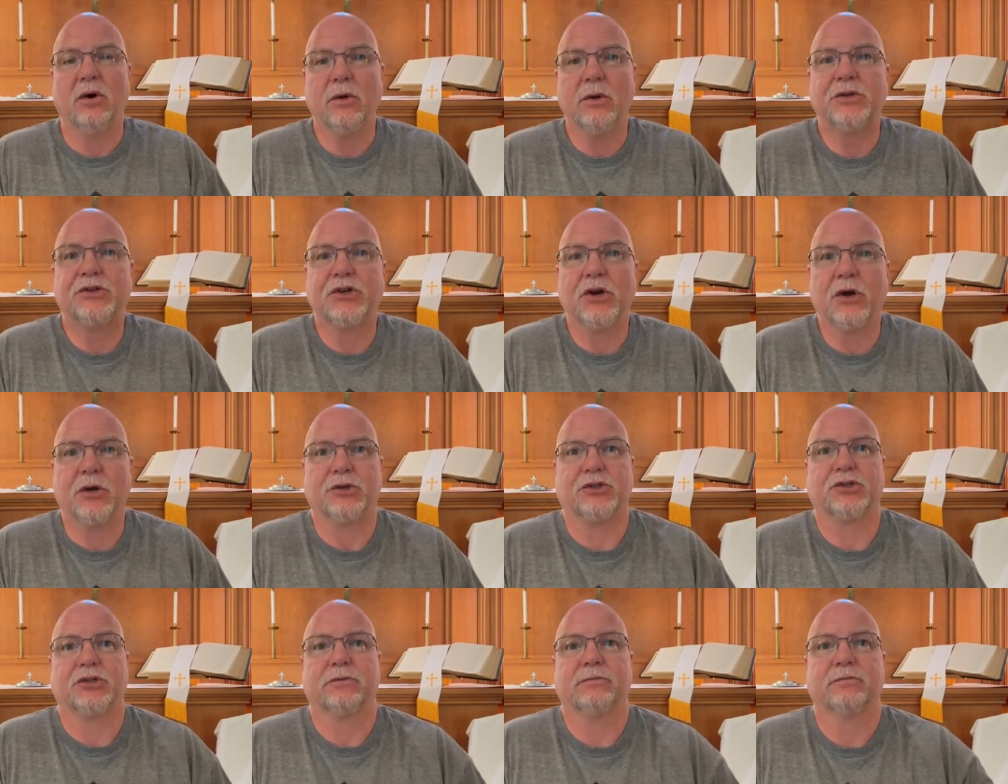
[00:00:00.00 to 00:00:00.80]
Go to
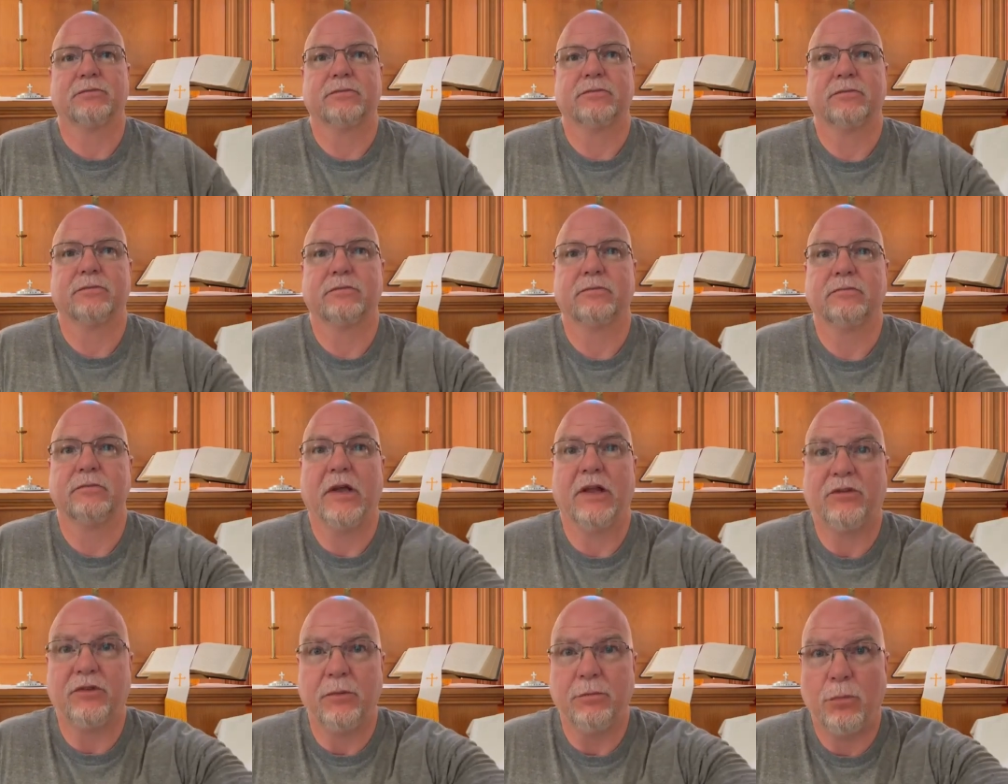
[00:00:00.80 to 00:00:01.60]
church.
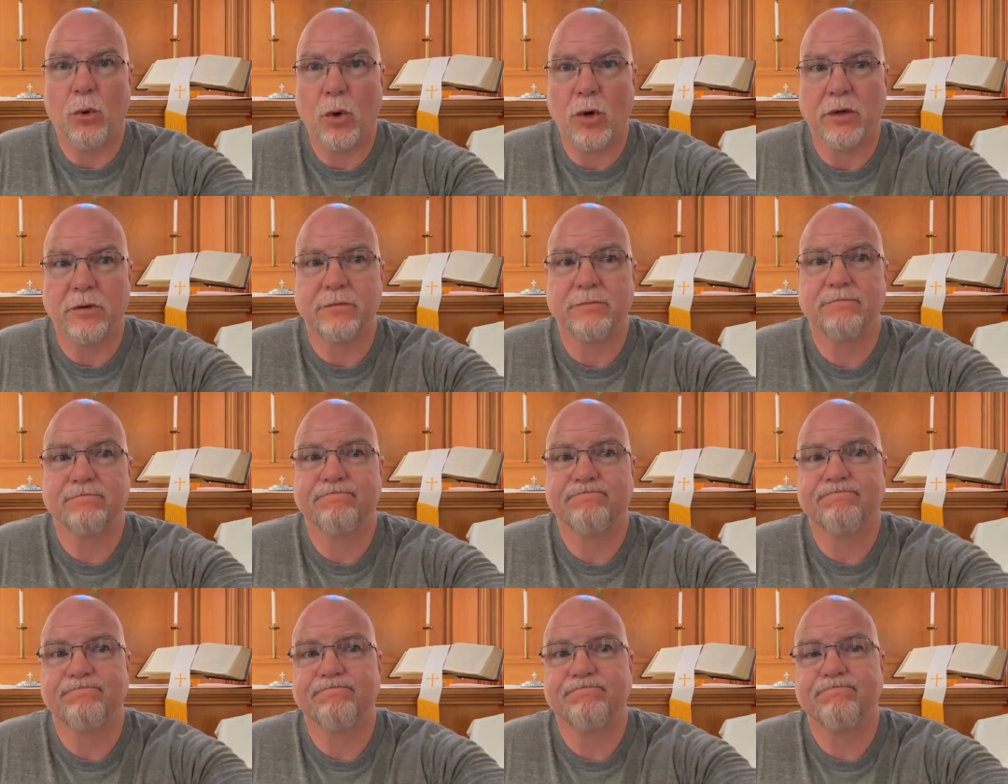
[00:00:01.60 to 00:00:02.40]
It's important.